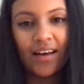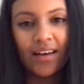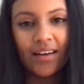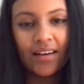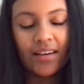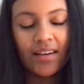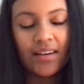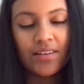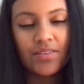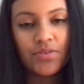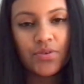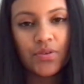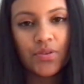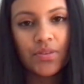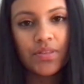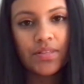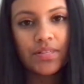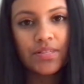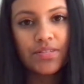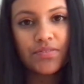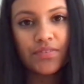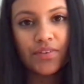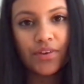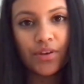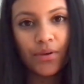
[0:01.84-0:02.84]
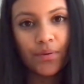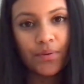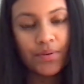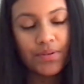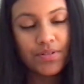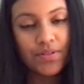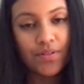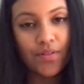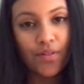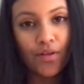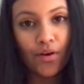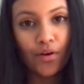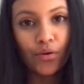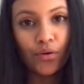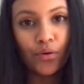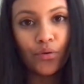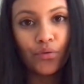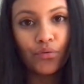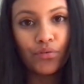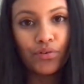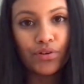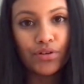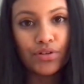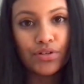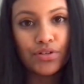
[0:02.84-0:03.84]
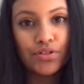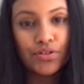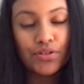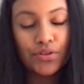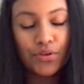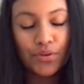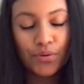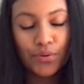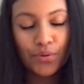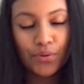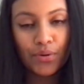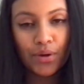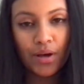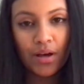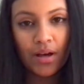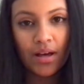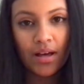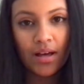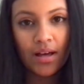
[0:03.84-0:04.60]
Hi guys, so this video is long overdue.